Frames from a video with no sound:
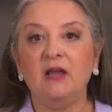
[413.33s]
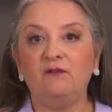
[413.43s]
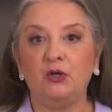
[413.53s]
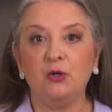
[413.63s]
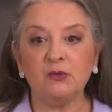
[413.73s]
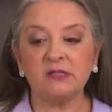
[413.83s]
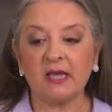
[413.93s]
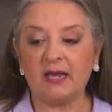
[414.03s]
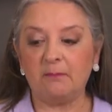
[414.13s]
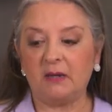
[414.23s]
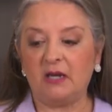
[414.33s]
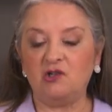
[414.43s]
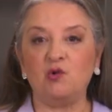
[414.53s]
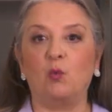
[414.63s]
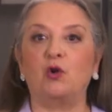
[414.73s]
If you use canned
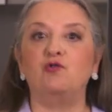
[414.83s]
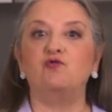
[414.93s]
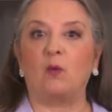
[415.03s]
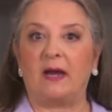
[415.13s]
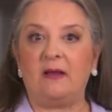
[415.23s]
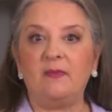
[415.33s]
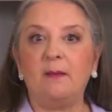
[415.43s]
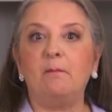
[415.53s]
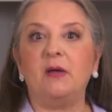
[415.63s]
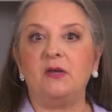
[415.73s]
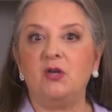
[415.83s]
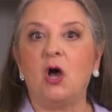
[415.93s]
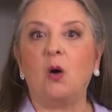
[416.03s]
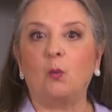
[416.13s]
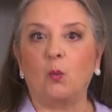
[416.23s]
beans, you want to drain them but
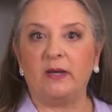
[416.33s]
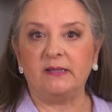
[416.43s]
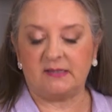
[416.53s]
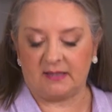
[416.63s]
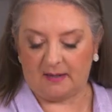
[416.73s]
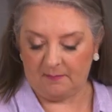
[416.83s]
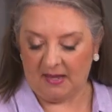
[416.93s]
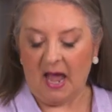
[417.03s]
not rinse them.